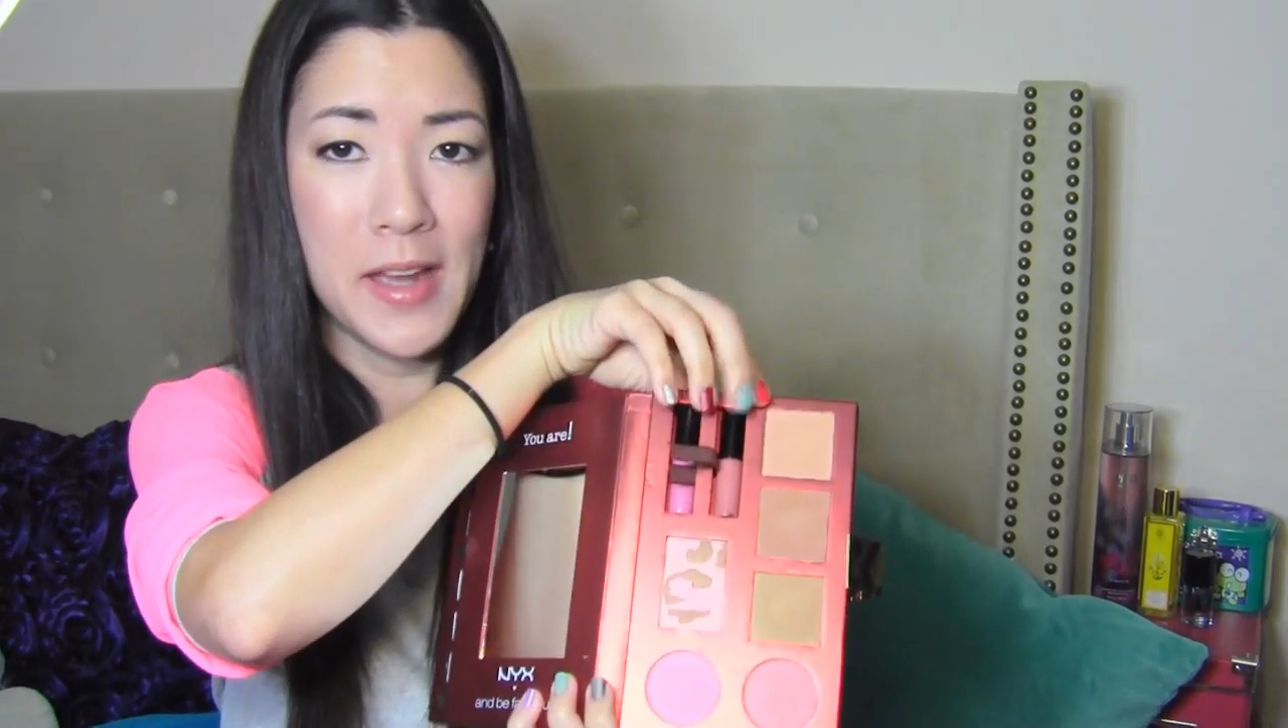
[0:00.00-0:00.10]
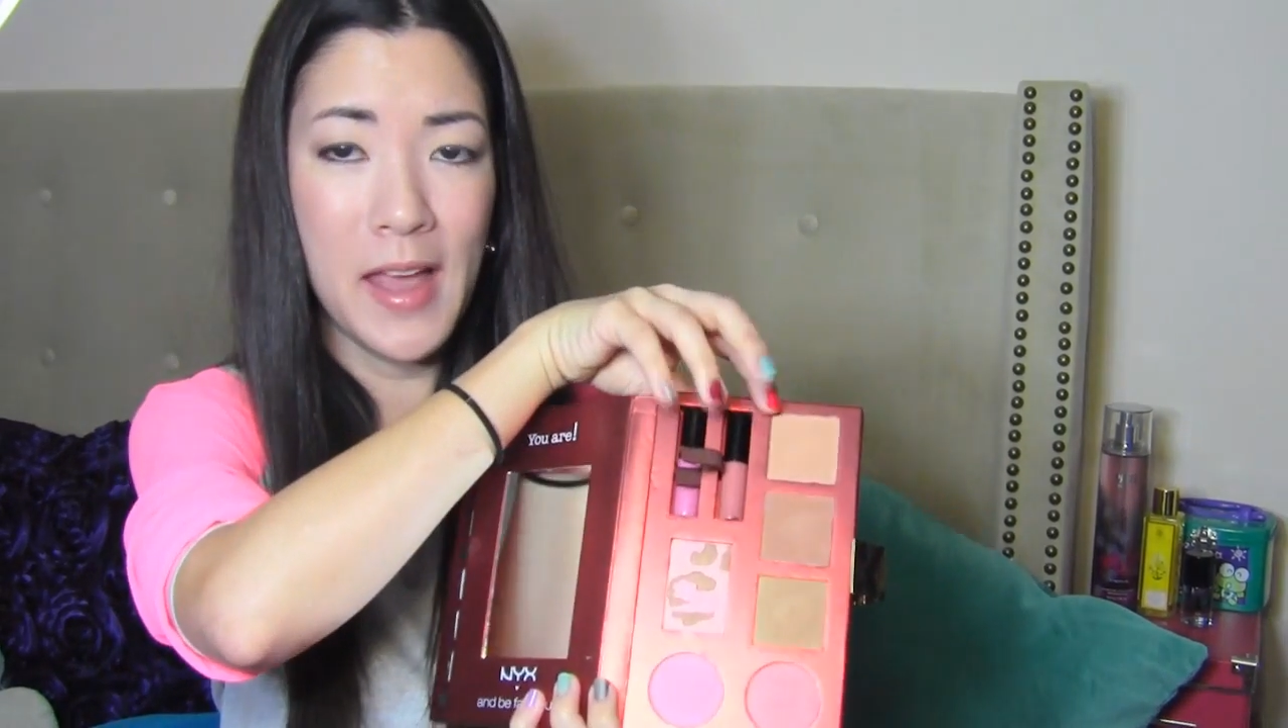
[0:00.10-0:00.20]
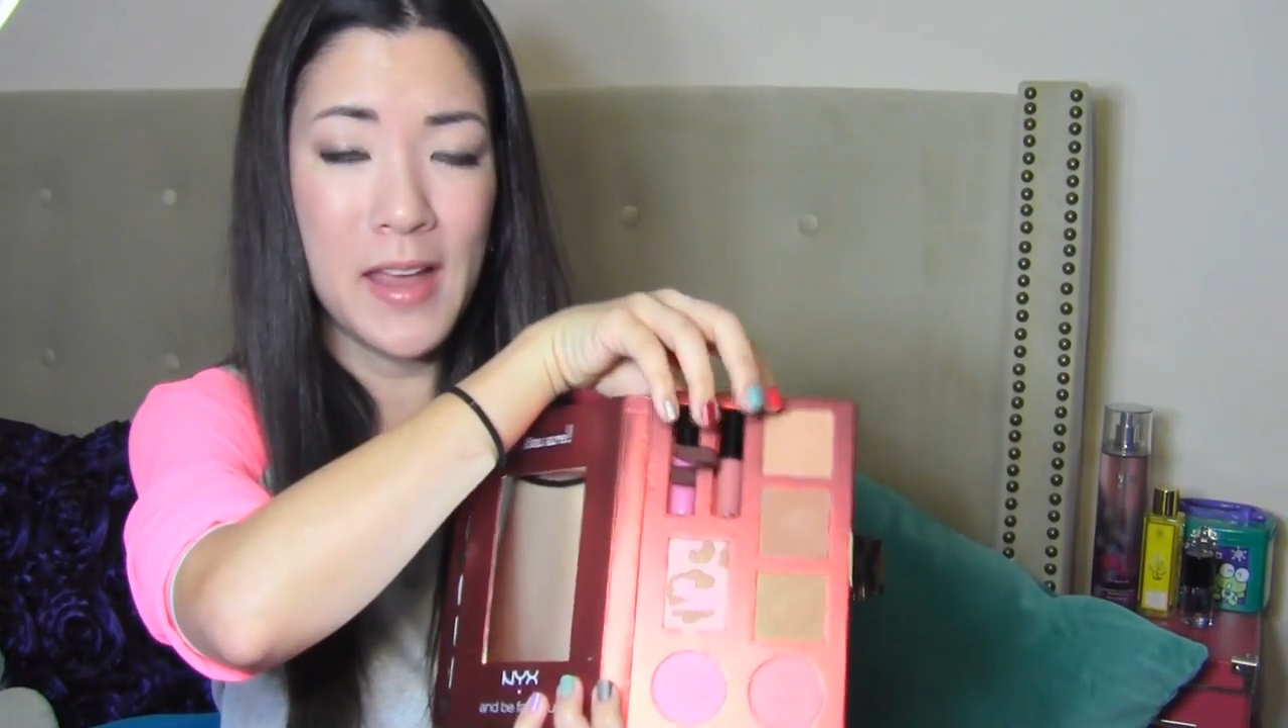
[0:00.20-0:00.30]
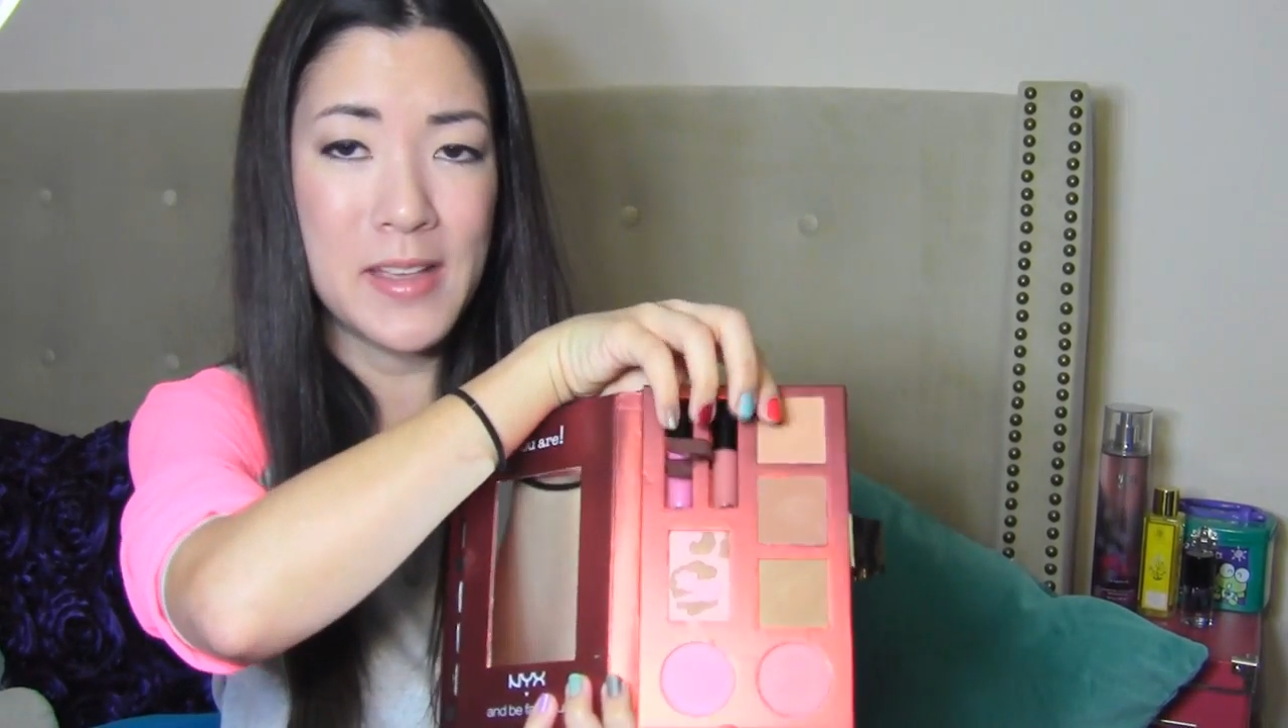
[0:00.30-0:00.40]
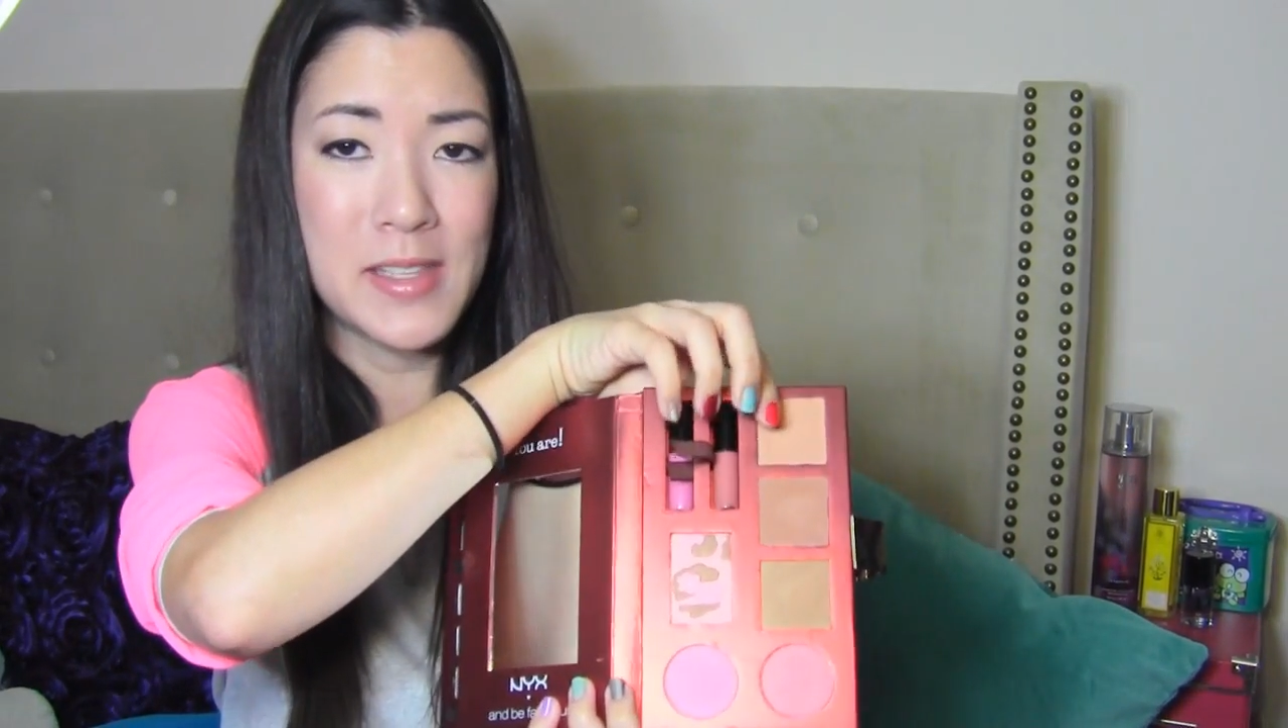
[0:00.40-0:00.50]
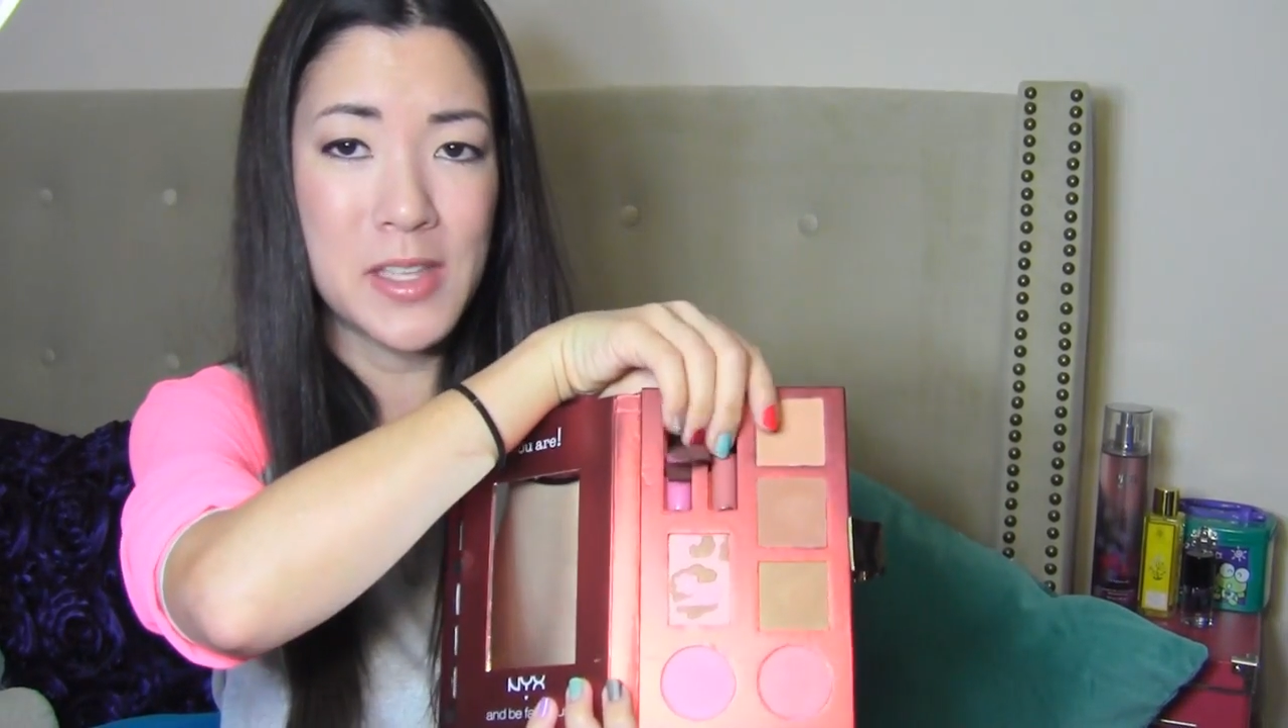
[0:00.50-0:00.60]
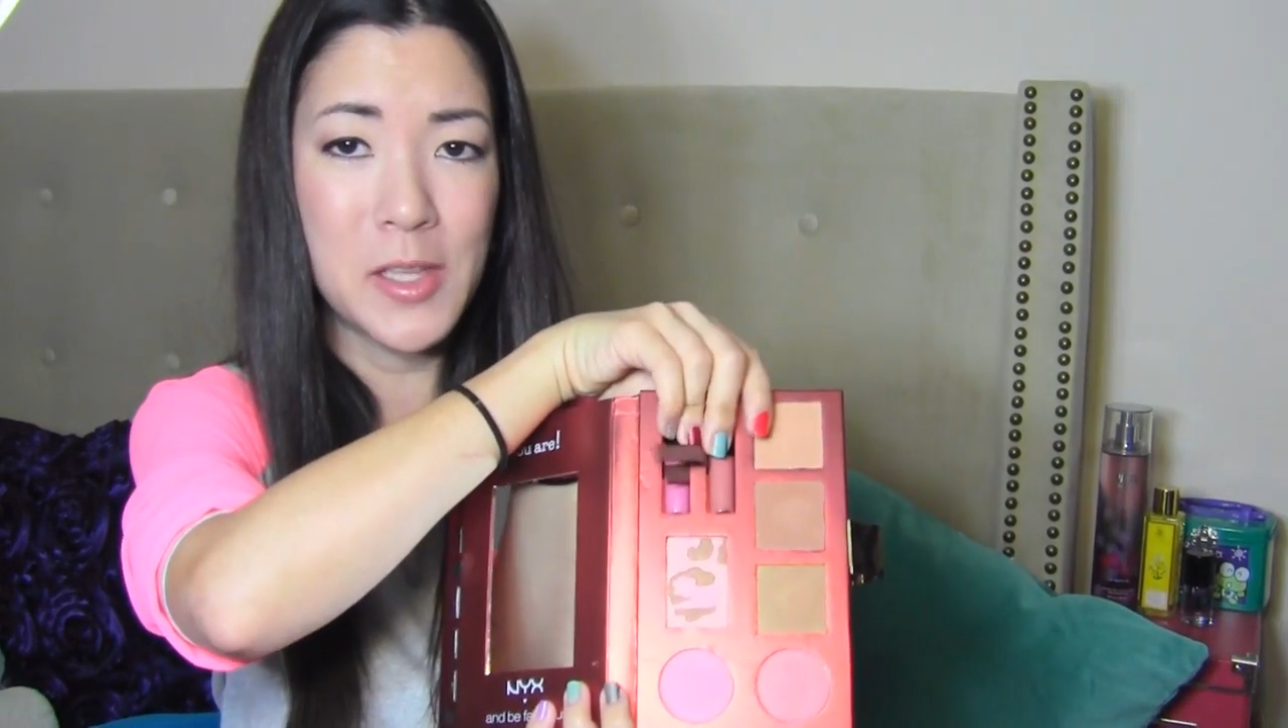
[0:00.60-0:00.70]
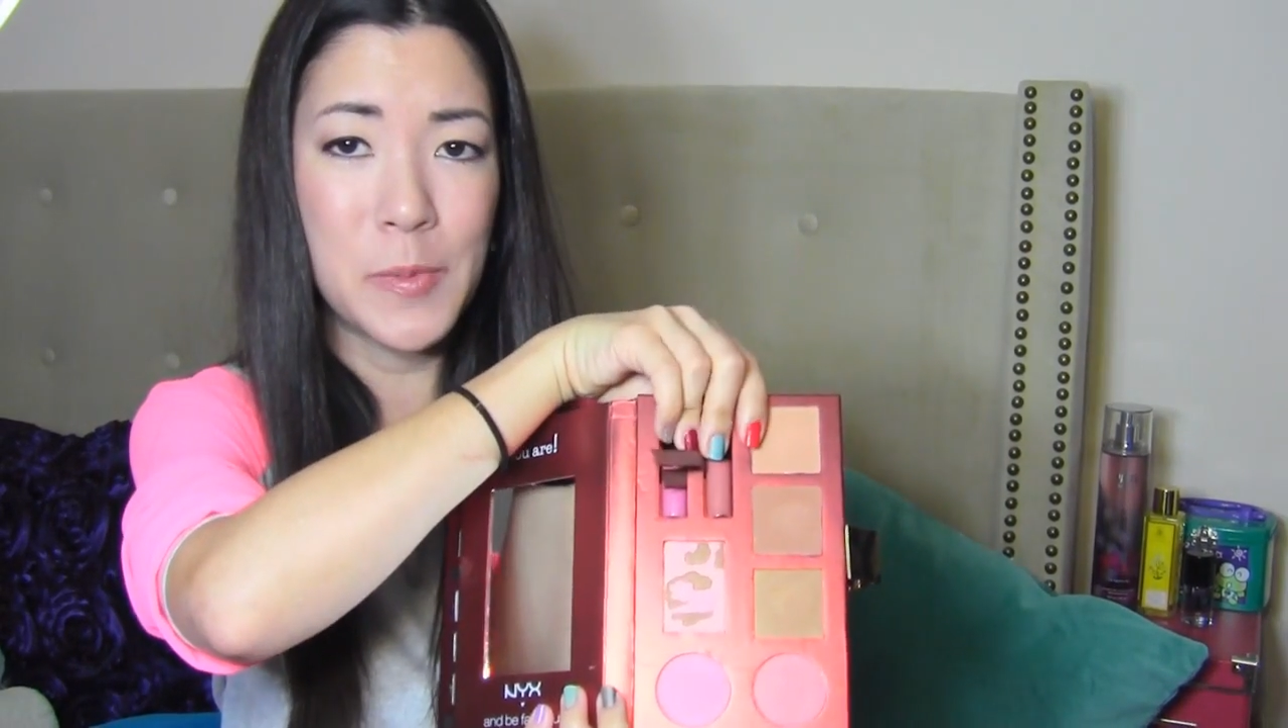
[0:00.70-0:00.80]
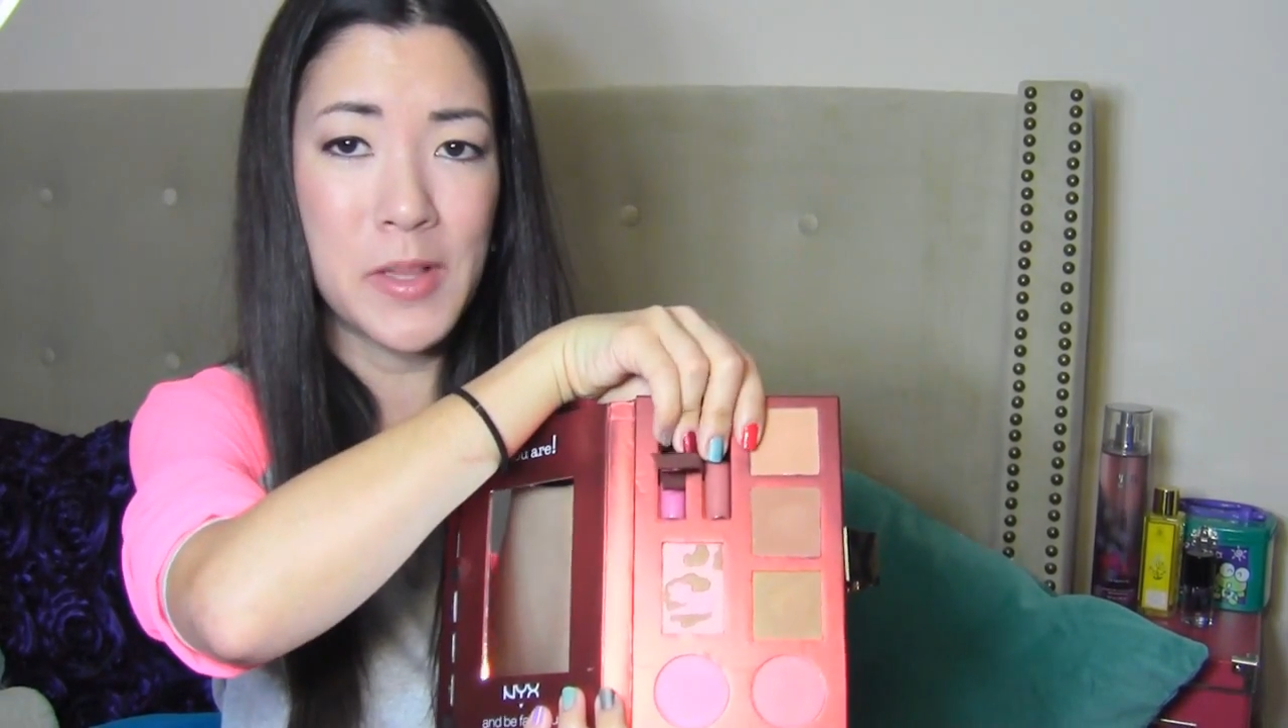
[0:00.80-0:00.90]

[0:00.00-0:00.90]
has the lip